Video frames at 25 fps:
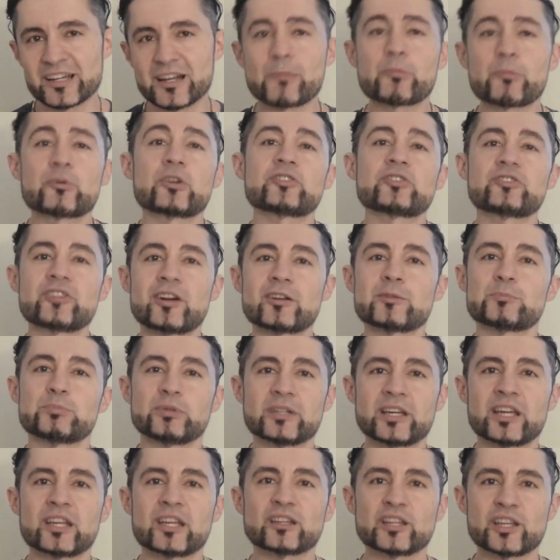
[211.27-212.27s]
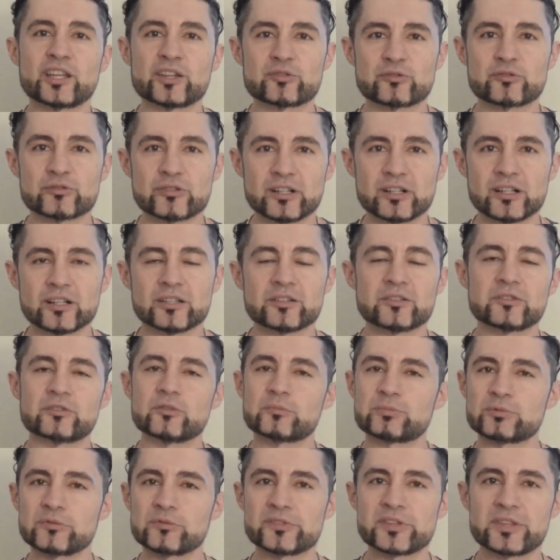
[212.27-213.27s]
I'm gonna try to play it later on to
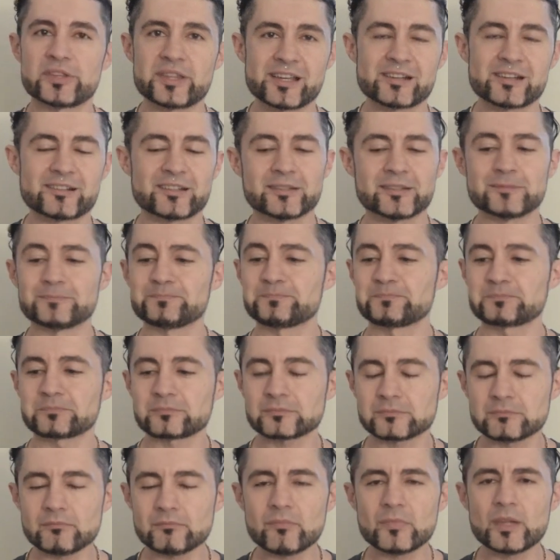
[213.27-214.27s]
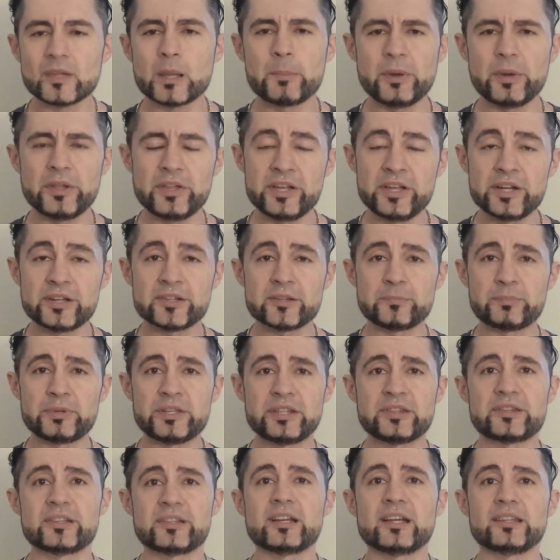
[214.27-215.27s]
prove the theory. But here's a
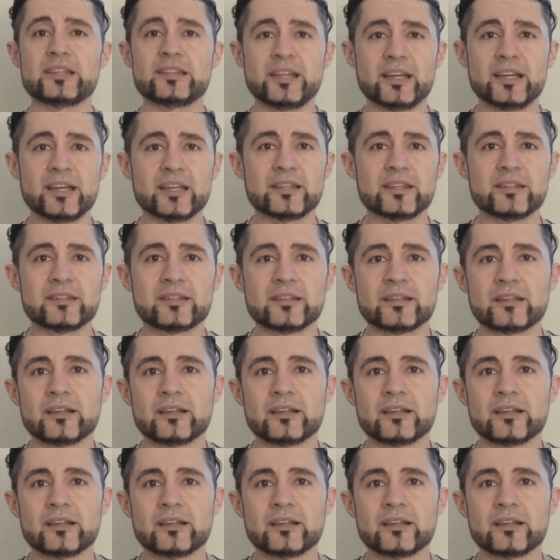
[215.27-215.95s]
piece that I did.